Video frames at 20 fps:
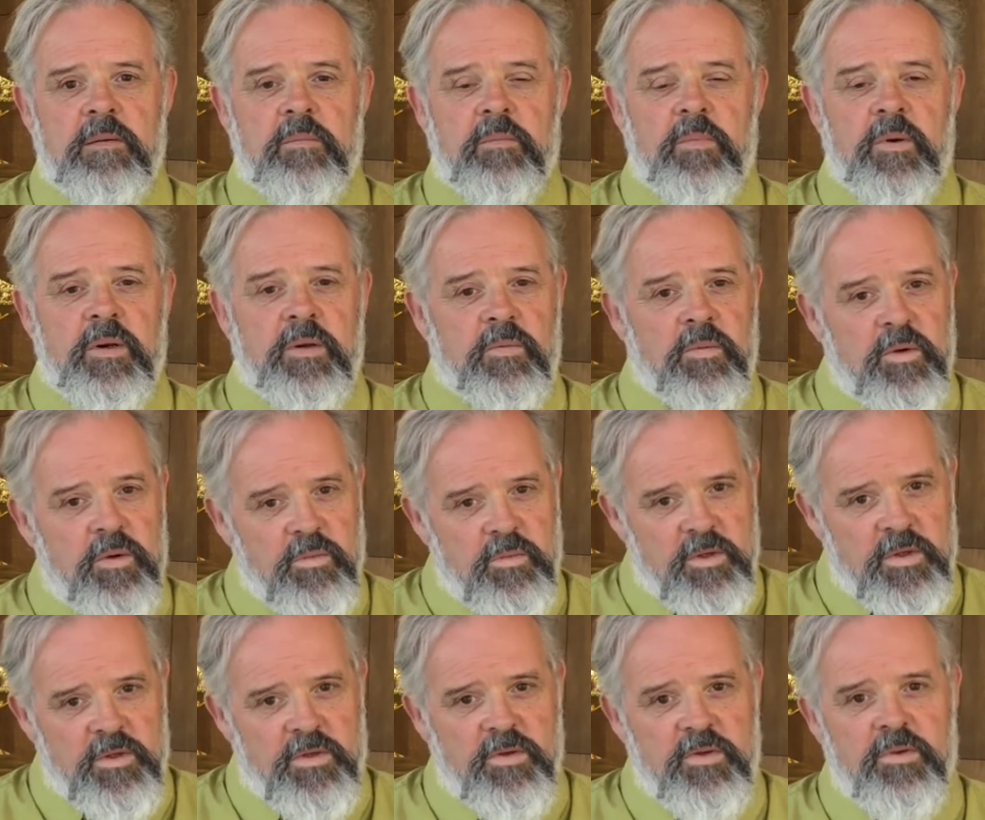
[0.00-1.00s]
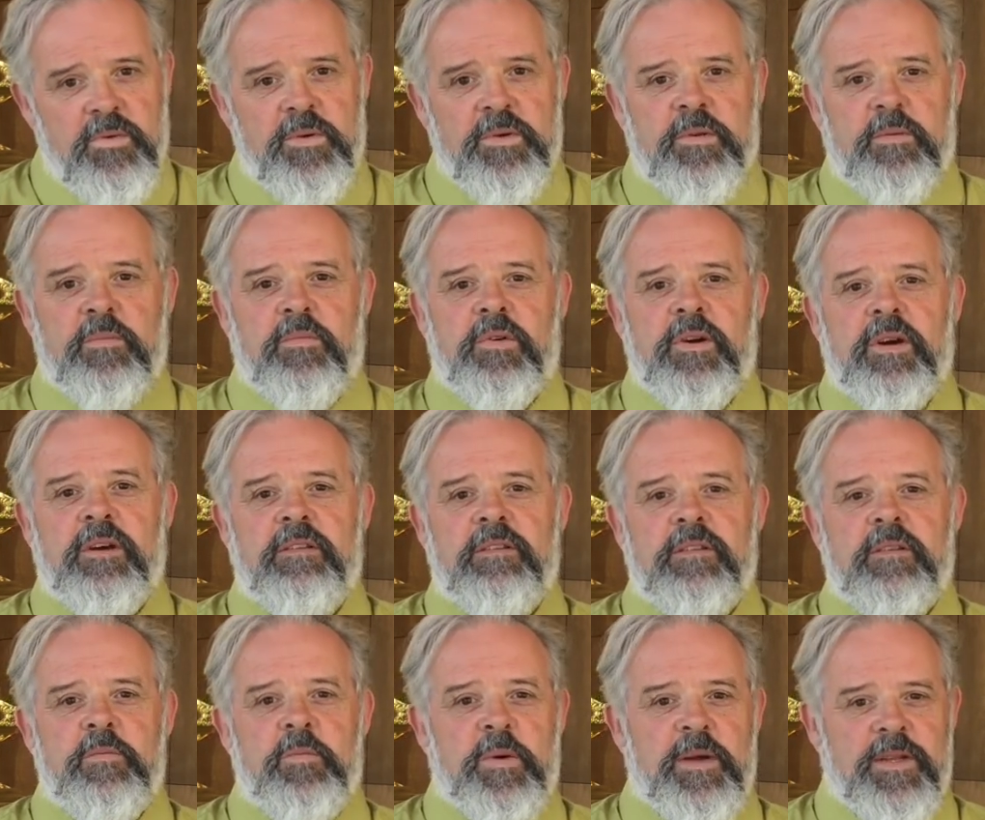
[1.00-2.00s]
But what we do with the breath
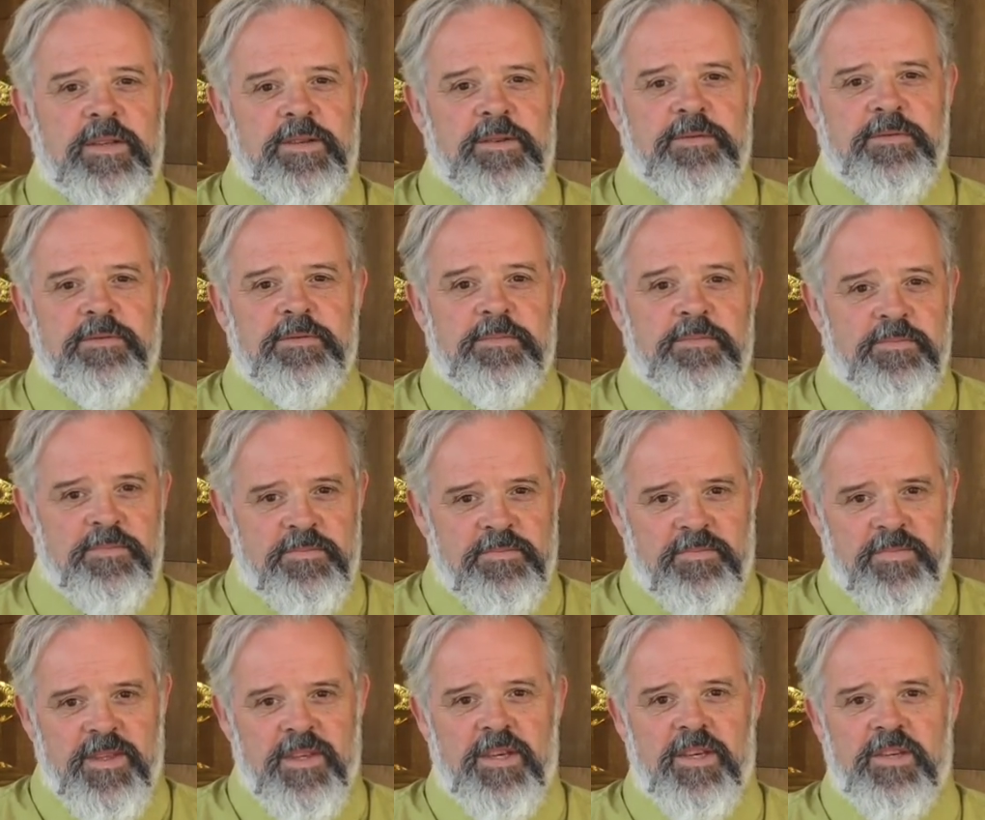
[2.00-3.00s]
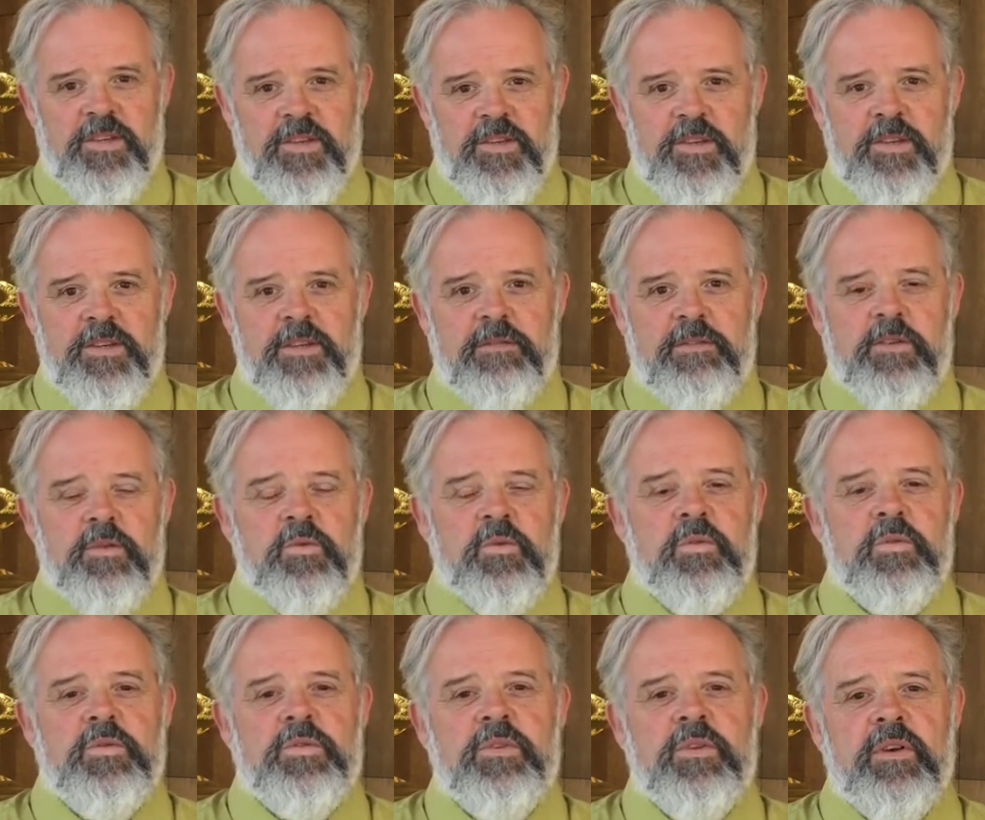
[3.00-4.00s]
depends on each
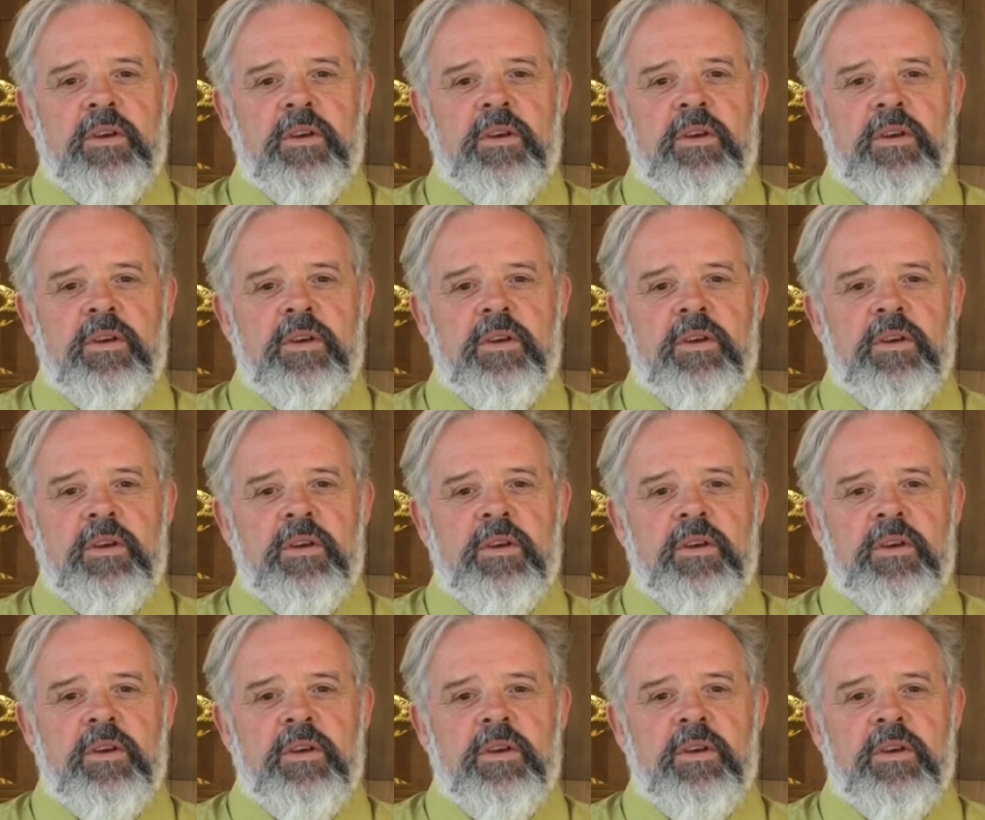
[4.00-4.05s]
individual's